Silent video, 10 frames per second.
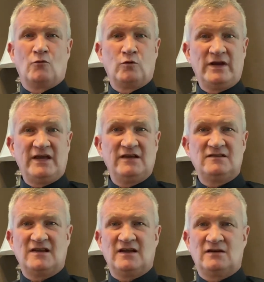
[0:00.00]

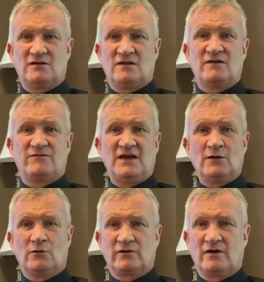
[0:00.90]
weeds into the
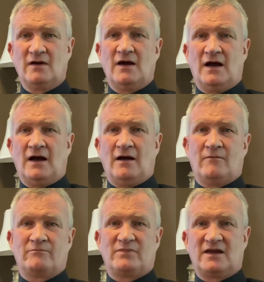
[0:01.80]
field,
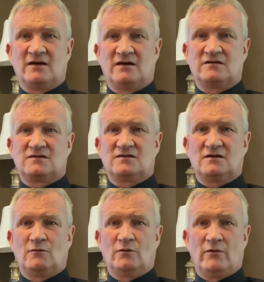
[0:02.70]
because
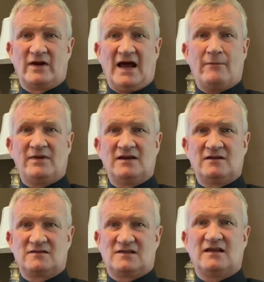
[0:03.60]
what would happen
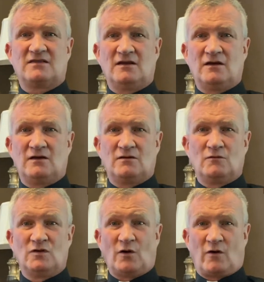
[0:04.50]
is that the
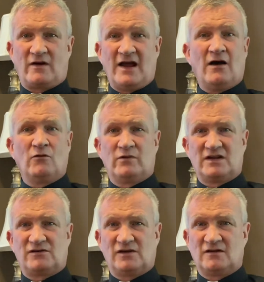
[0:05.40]
darnel,
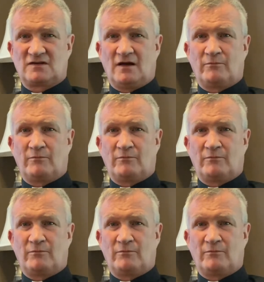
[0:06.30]
which is a